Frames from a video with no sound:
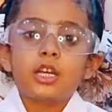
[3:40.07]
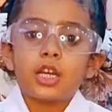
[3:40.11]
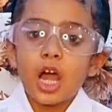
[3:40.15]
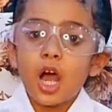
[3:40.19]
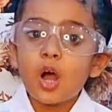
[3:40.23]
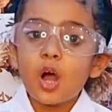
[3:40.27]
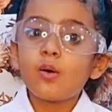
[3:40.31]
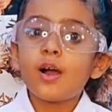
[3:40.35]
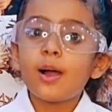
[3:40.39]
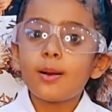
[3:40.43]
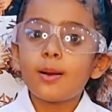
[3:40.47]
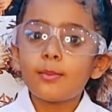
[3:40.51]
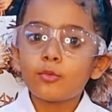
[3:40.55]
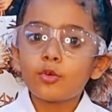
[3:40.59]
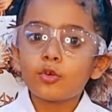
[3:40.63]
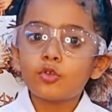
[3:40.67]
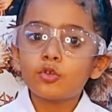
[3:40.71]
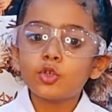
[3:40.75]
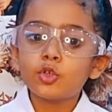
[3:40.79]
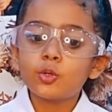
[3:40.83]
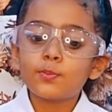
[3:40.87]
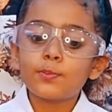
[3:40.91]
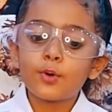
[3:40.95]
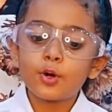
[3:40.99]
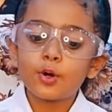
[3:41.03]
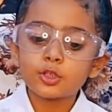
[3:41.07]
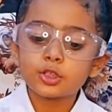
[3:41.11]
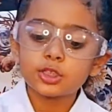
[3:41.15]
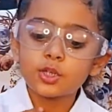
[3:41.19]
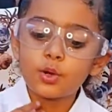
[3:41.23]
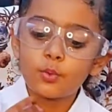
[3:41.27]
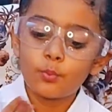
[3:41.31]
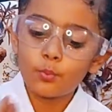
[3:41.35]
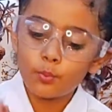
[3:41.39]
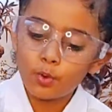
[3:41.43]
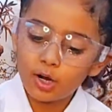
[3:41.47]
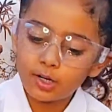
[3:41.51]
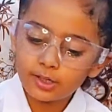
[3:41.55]
Now I'm going to pour
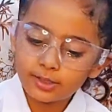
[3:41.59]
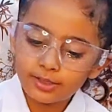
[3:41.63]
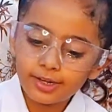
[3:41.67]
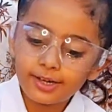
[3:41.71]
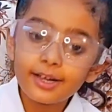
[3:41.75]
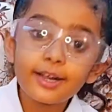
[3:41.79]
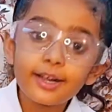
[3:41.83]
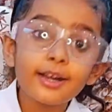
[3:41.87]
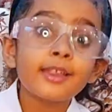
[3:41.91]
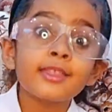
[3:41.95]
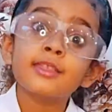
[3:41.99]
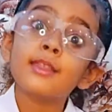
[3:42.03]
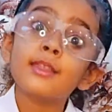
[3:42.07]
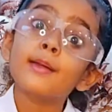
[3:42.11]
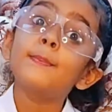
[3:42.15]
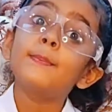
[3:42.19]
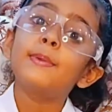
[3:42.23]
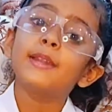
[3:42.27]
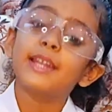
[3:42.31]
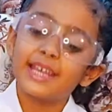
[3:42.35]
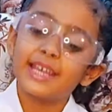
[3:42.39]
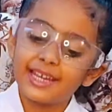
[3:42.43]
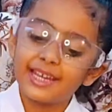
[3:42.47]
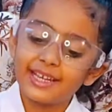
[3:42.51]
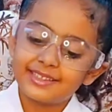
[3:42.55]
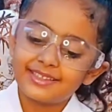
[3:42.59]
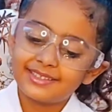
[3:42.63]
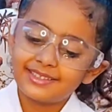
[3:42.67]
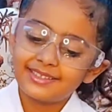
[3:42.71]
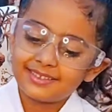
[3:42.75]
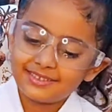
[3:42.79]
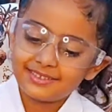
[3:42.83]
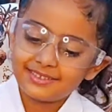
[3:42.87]
some water in the plate.